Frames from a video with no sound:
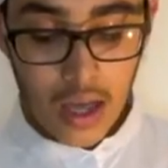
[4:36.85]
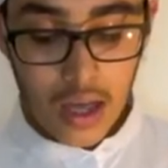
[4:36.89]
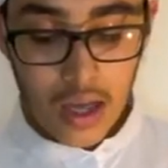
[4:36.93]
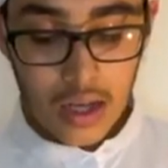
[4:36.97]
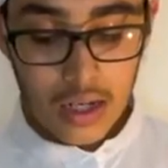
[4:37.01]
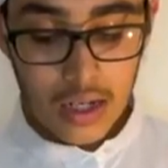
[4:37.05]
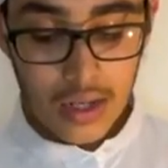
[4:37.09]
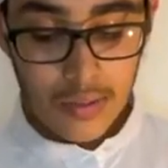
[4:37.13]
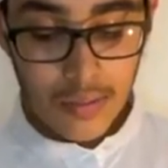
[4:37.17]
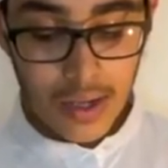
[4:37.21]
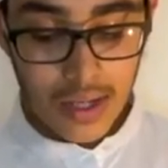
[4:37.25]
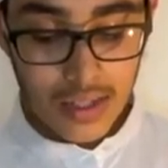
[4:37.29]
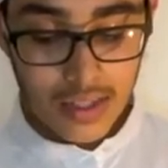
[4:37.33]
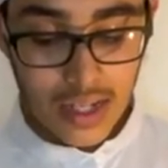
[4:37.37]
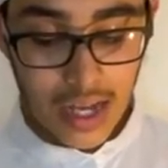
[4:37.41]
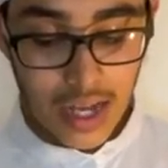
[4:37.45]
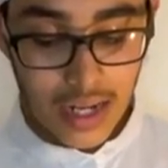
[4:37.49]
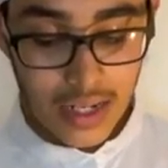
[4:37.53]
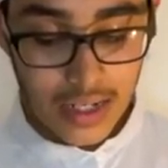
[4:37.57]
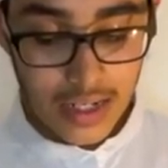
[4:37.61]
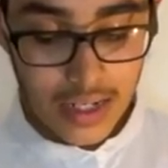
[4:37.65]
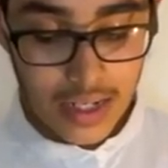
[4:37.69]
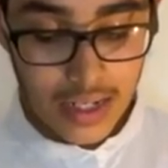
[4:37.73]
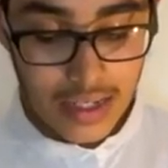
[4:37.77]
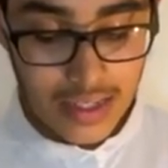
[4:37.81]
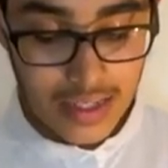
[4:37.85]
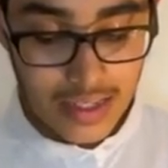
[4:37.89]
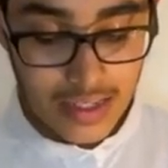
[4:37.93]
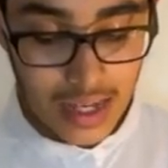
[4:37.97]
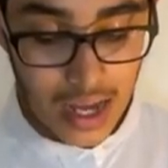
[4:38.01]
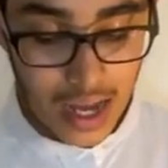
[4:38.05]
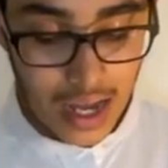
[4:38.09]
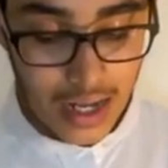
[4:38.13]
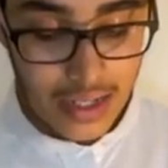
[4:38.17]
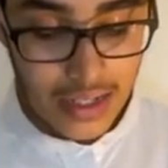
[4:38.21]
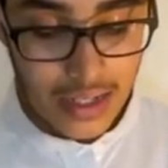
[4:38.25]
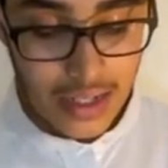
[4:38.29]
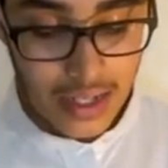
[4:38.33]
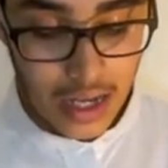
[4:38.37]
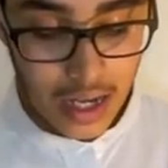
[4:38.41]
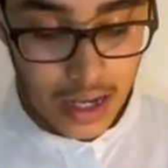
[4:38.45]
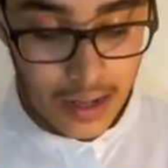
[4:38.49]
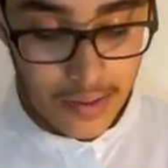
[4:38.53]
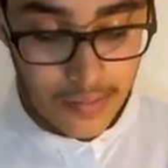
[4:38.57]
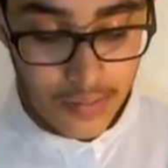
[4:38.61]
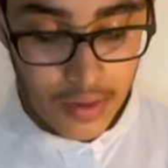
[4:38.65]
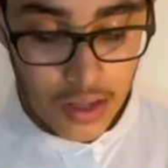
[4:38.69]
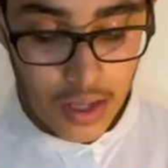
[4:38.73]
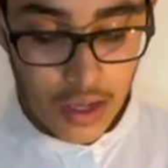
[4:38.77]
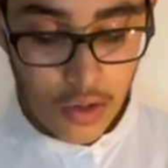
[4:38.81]
Halima uh,
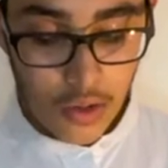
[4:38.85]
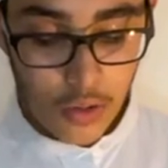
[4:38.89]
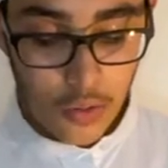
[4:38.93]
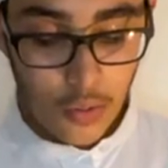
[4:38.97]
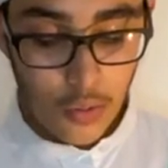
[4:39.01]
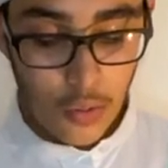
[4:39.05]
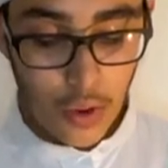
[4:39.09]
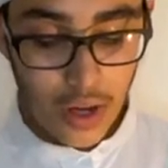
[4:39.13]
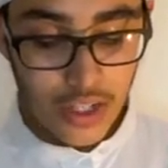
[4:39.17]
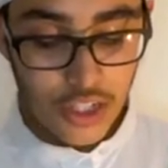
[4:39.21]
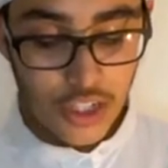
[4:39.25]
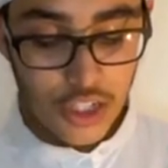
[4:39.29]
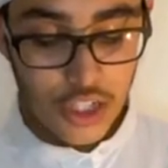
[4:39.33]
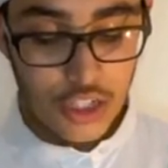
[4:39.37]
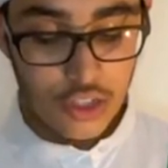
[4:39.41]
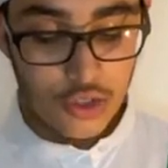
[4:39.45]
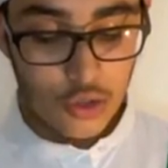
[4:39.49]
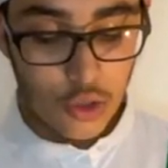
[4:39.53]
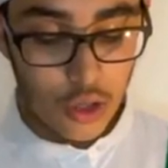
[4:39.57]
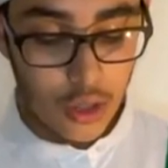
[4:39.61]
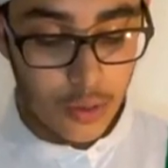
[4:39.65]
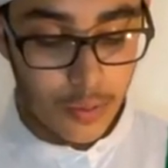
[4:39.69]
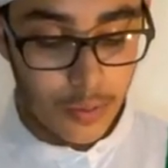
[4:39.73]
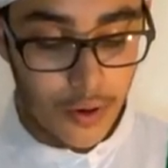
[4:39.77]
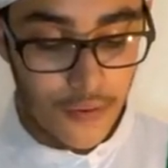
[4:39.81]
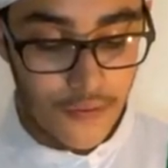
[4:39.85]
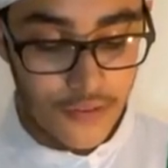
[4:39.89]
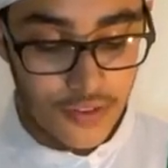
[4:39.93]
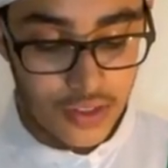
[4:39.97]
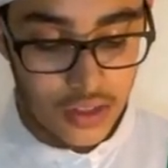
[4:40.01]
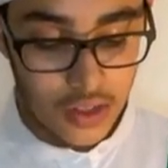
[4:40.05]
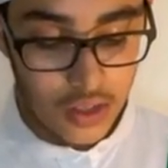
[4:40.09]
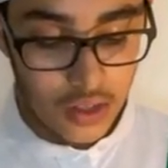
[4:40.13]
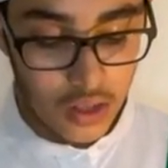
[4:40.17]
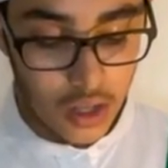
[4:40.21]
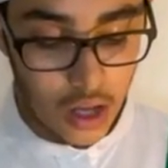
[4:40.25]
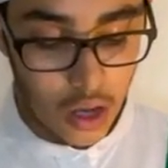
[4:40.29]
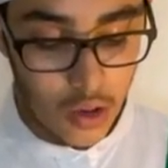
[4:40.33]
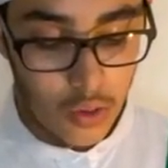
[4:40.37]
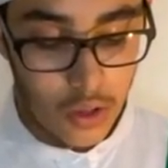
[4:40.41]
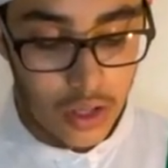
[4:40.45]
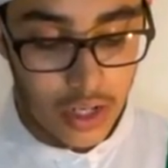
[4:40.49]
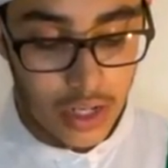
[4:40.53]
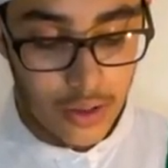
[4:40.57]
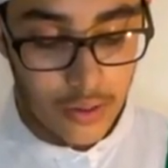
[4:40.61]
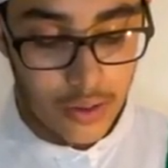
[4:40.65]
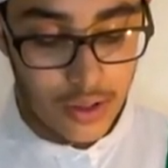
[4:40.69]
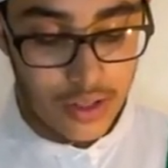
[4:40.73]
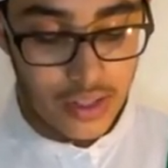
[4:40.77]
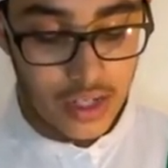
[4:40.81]
Sadiya, when she saw the Prophet
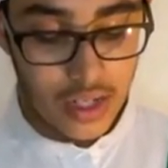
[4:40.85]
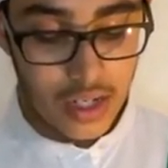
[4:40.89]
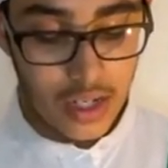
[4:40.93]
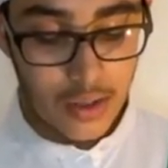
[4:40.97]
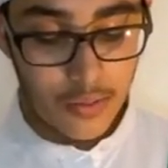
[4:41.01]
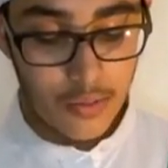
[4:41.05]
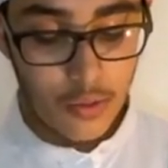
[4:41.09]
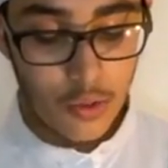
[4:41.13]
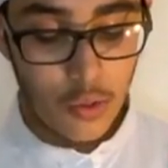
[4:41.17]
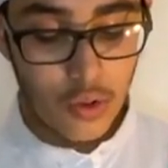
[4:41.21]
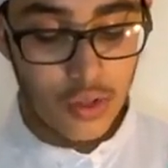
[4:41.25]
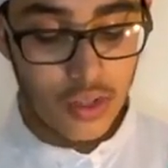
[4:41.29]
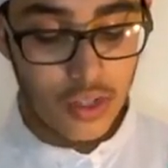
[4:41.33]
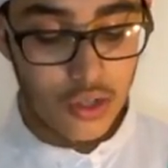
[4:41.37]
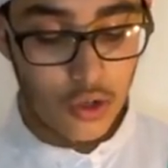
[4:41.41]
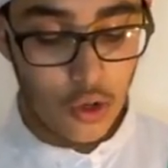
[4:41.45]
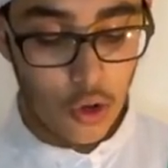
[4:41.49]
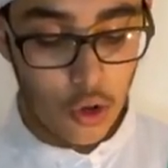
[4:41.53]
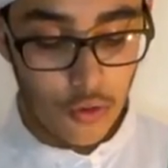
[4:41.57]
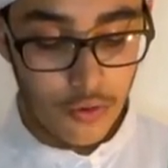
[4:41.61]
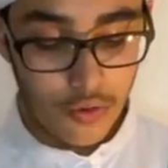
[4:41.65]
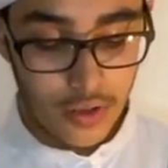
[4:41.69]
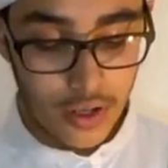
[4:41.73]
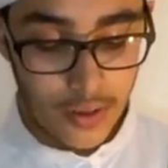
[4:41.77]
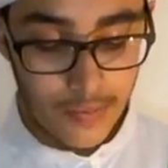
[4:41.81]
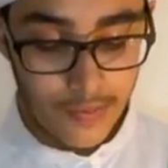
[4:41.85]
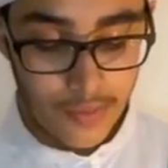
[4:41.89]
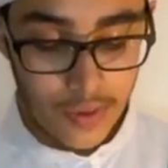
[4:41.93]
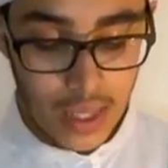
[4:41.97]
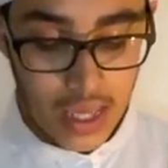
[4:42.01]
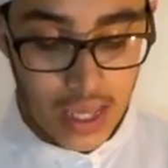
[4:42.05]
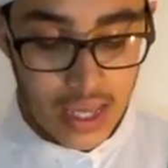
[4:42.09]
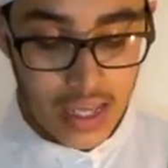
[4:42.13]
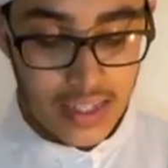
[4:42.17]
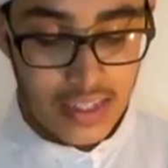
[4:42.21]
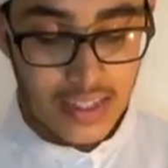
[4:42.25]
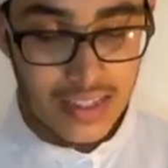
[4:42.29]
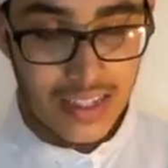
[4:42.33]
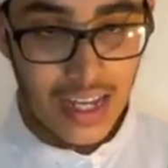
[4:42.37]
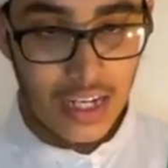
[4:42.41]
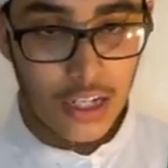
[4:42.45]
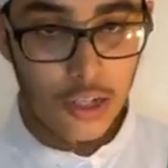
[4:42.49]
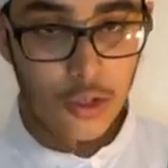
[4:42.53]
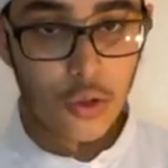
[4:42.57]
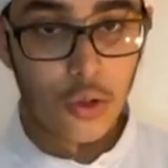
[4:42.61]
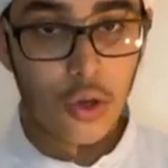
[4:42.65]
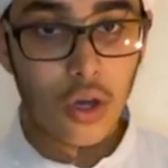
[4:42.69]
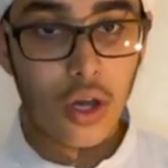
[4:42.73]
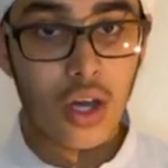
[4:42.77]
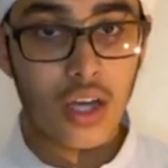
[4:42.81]
wasallam who was an orphan, said
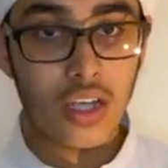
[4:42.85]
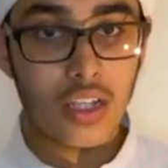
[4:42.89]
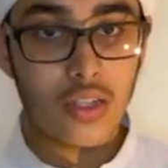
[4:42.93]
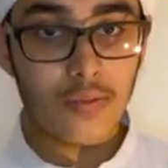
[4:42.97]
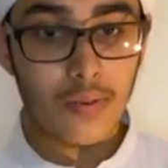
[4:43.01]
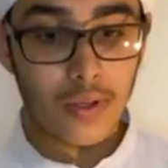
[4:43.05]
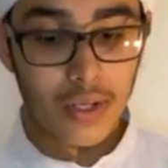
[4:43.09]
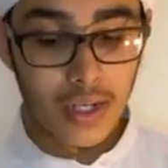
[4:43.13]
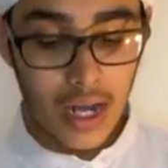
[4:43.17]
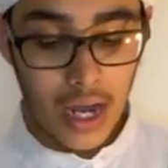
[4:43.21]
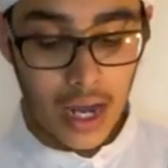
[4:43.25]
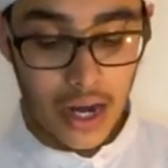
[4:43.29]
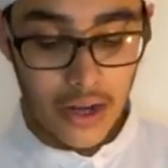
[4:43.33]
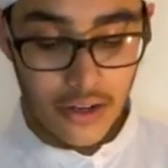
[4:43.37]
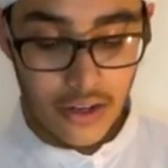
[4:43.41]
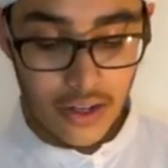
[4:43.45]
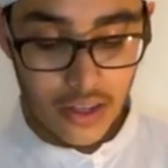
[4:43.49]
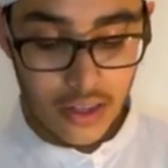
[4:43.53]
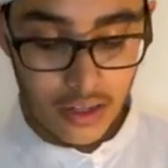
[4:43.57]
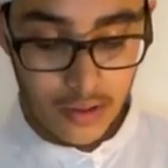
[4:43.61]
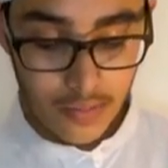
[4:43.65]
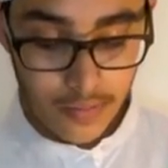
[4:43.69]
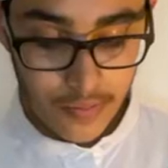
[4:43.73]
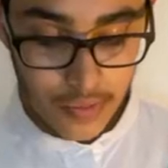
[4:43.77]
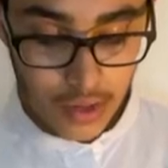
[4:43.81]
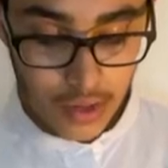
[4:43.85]
to her husband Harith,